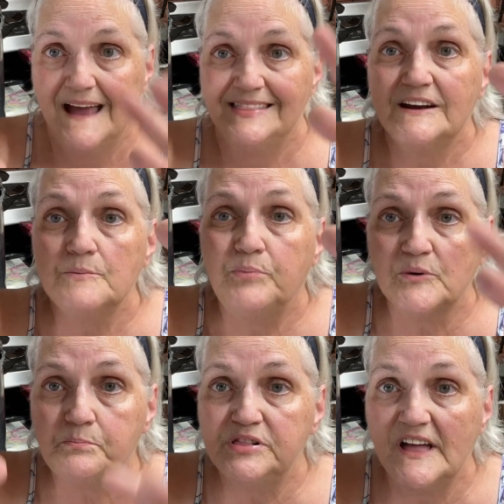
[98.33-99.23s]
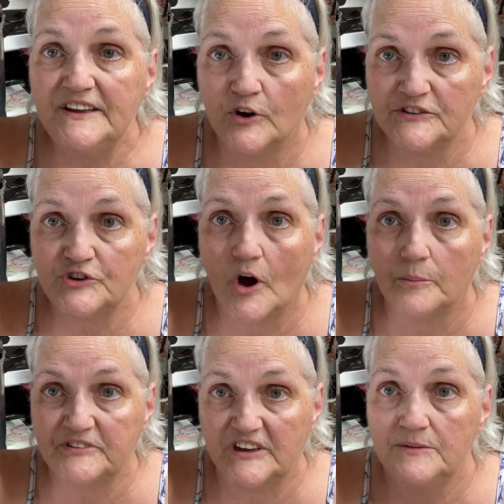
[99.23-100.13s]
And then I put a plate on
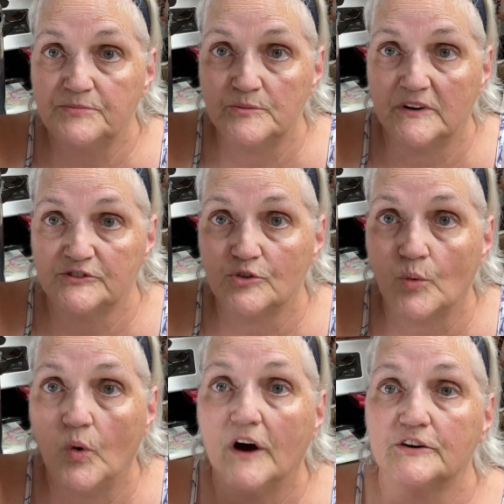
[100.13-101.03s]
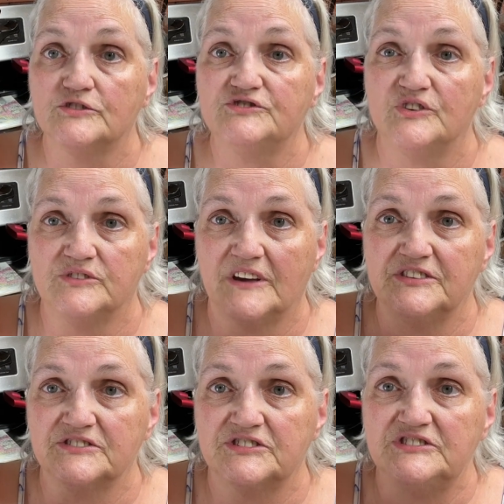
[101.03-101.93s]
top to keep them under the water so
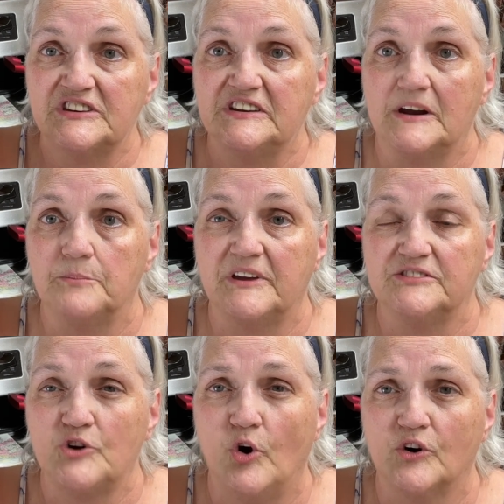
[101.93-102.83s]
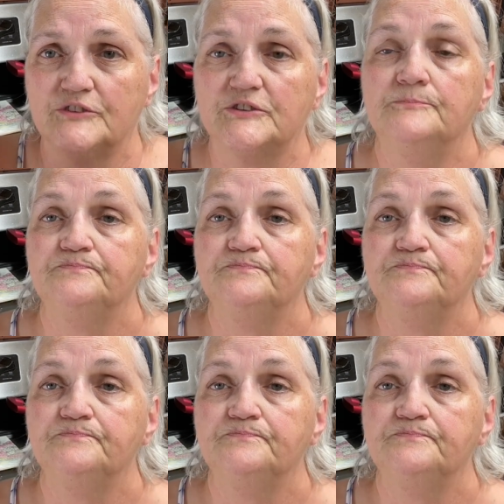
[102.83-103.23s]
nothing's sticking up, gets hard.